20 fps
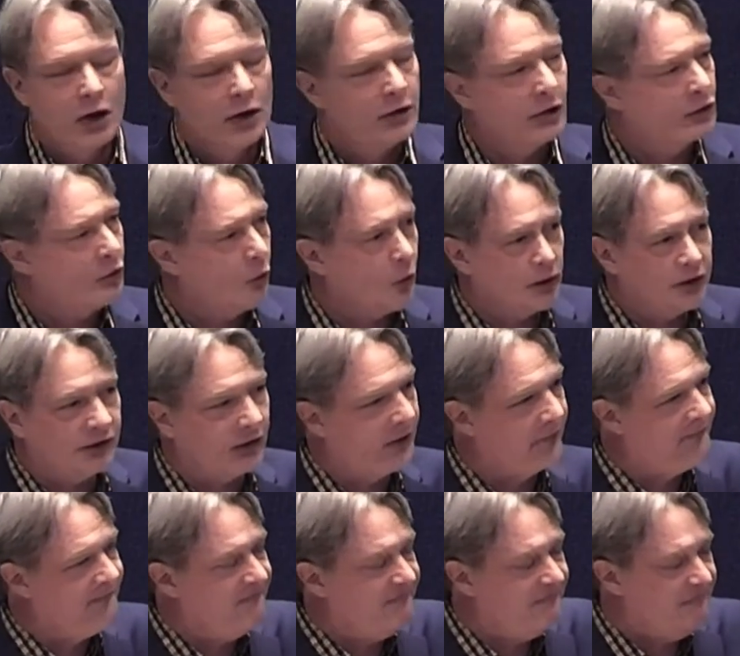The courts are
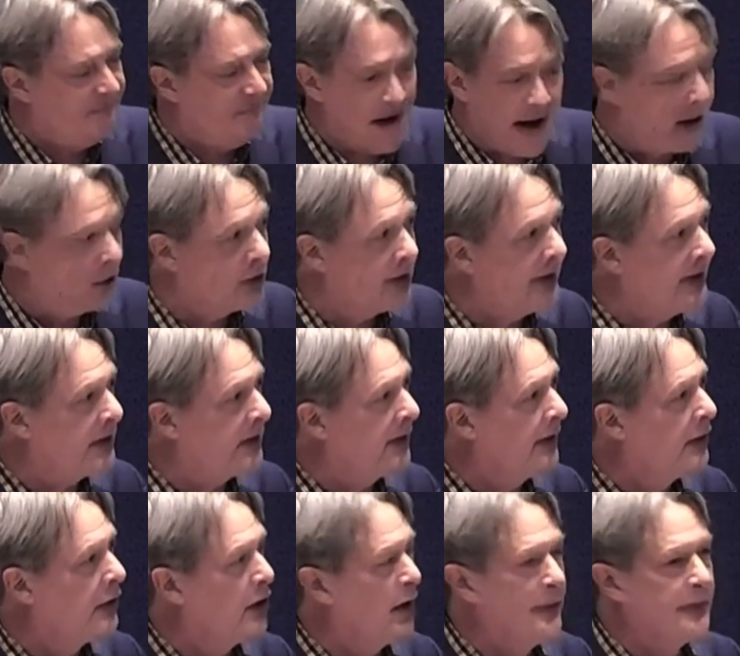very
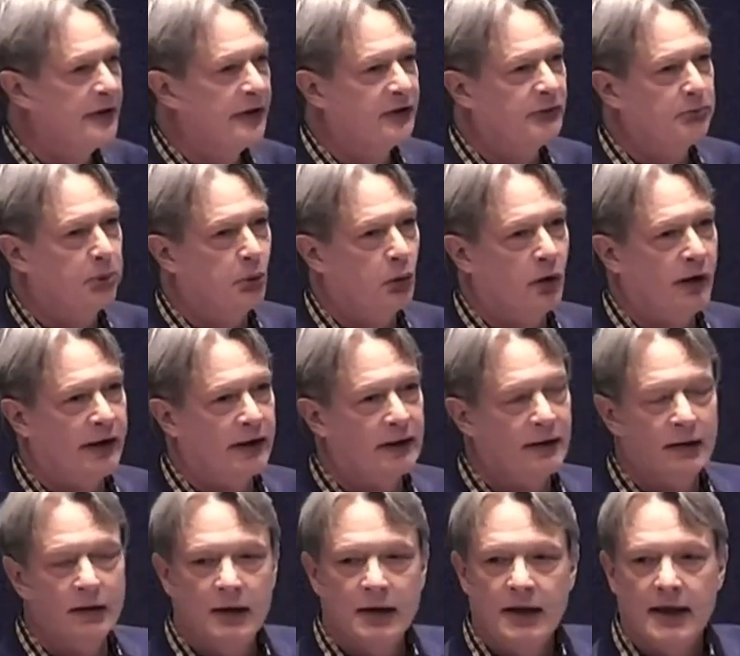clear on this point.
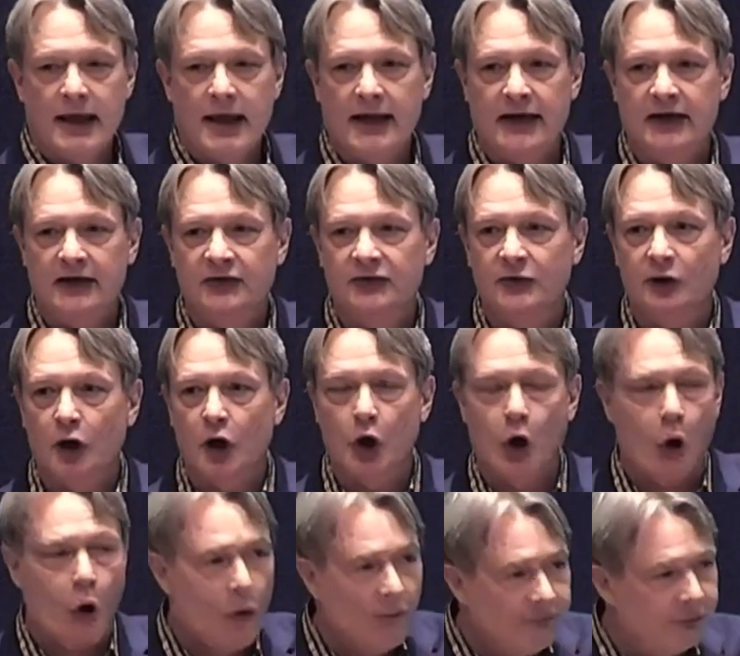It is
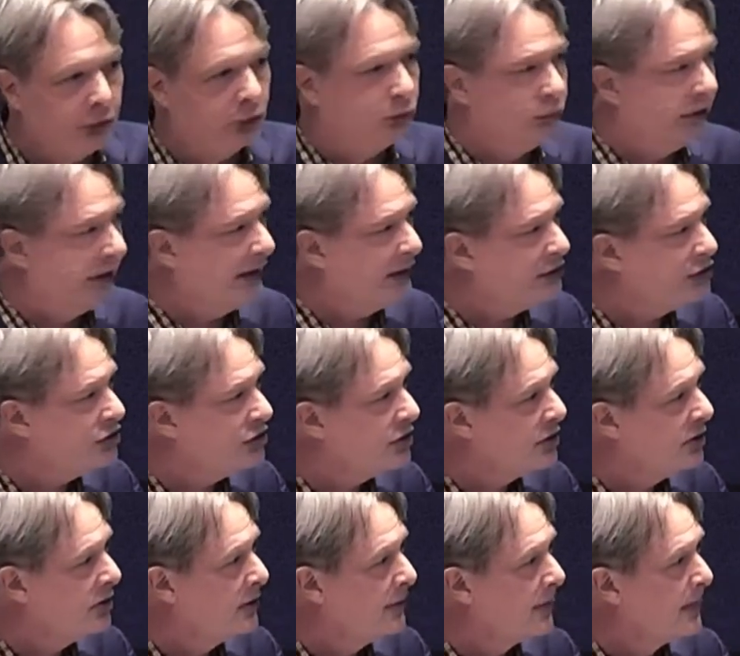overreach
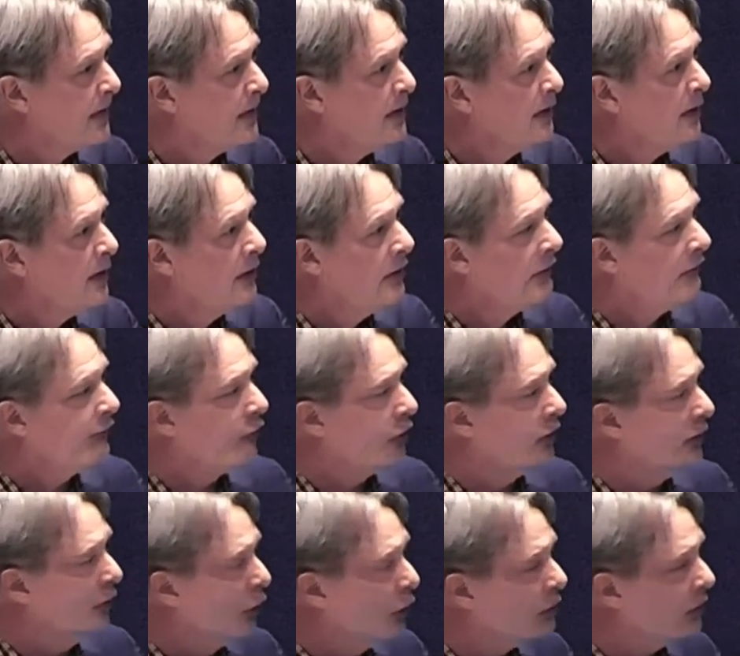for
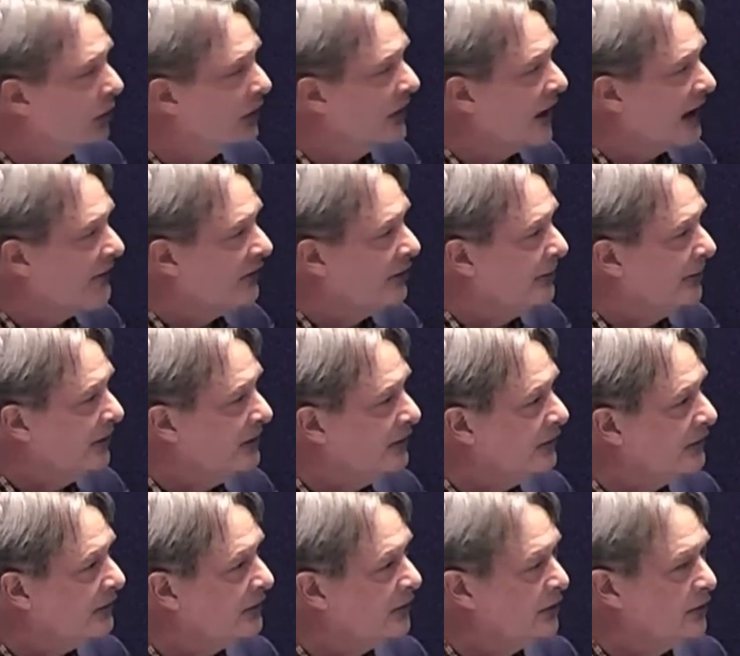local
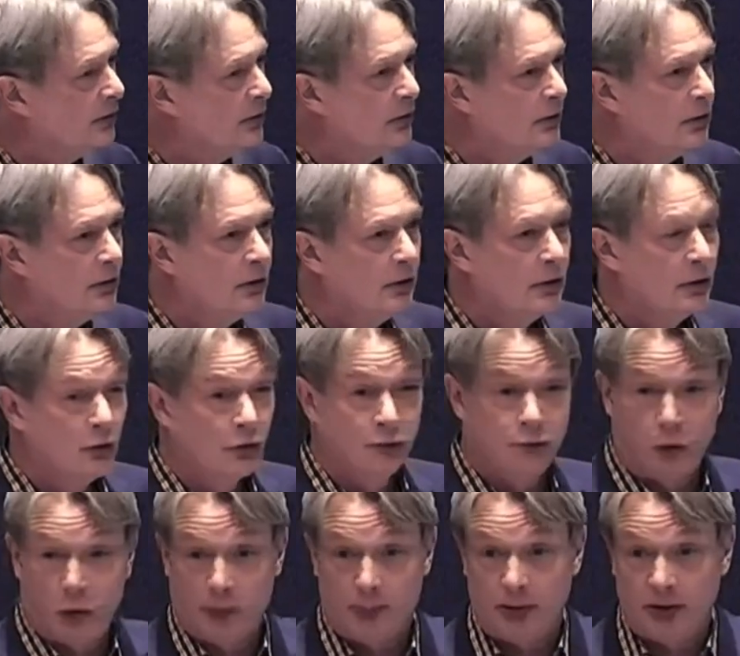governments,
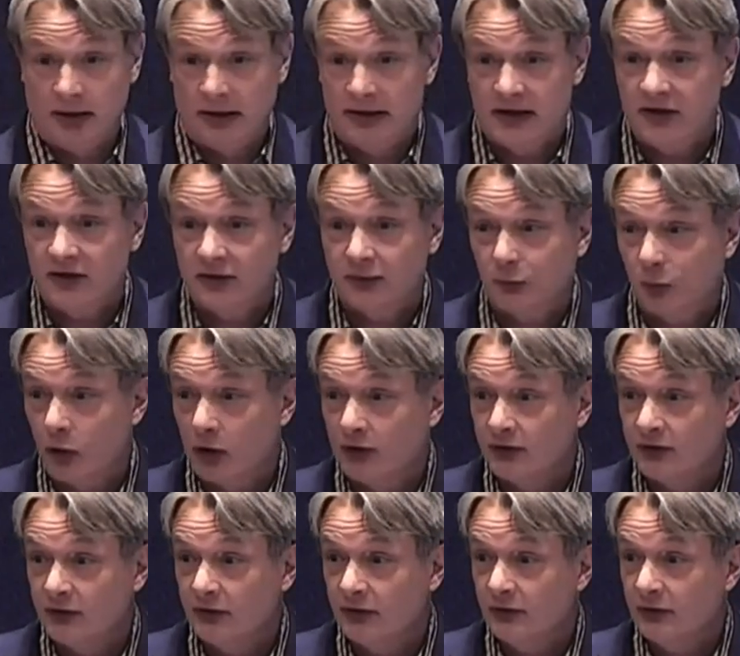for police
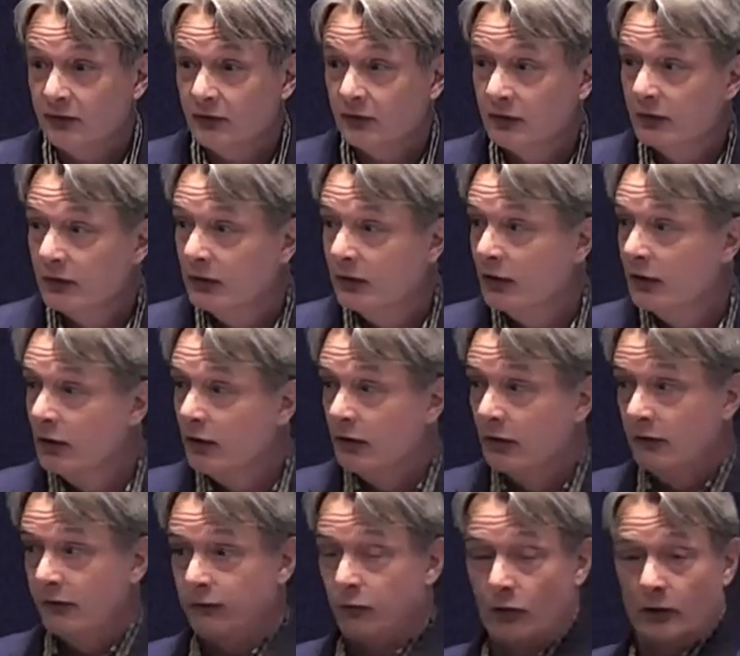forces,
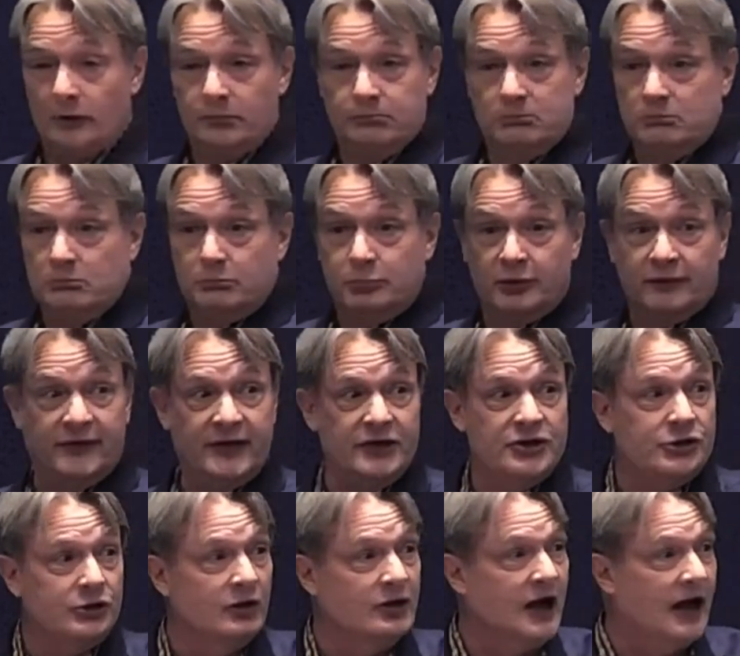for
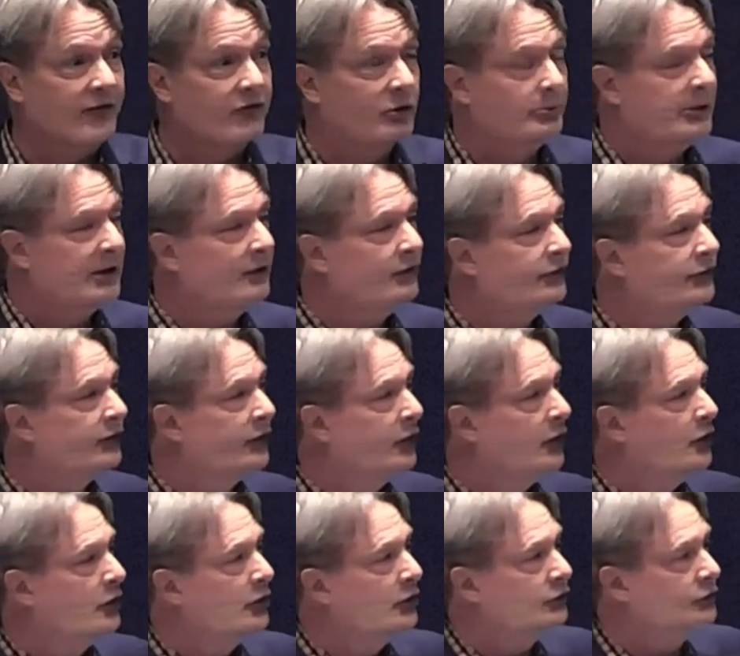provincial governments
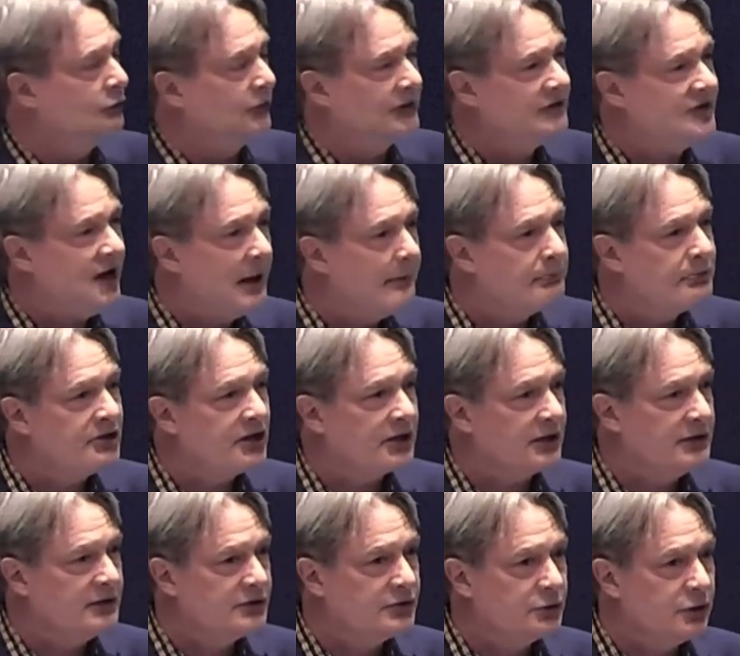to attempt to
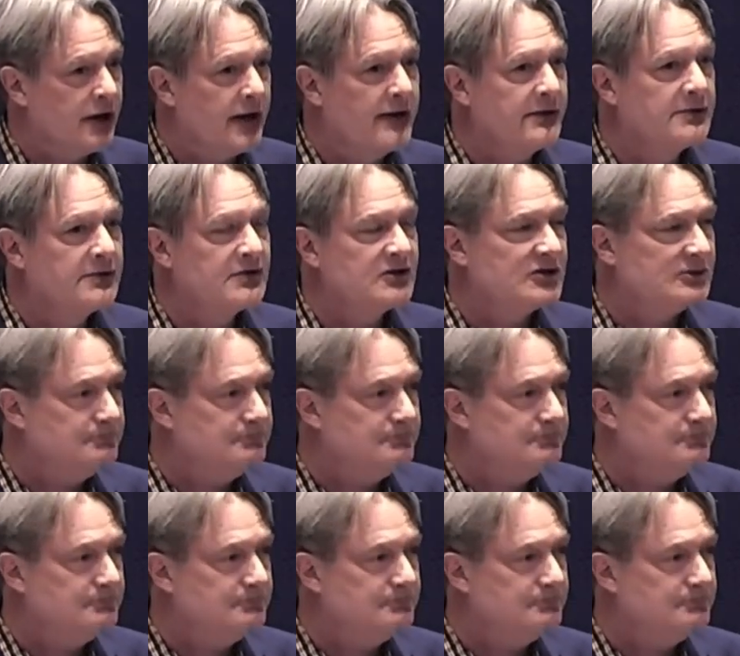constrain